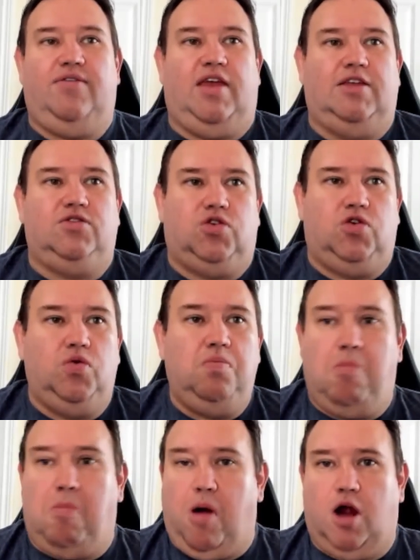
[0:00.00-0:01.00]
into
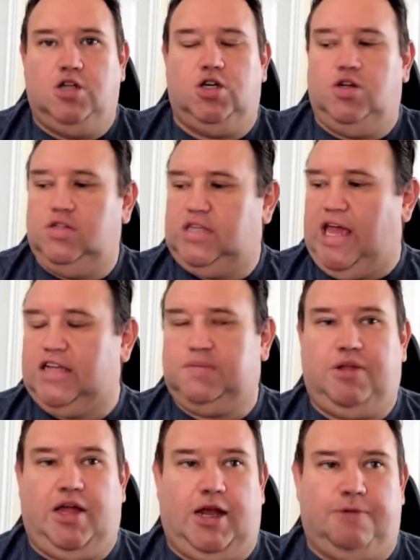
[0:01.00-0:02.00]
marginal tax
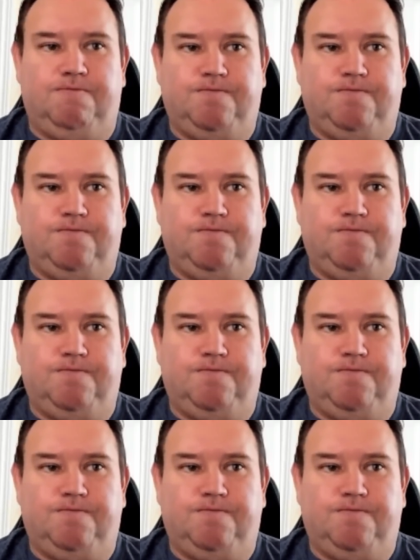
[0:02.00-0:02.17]
planning.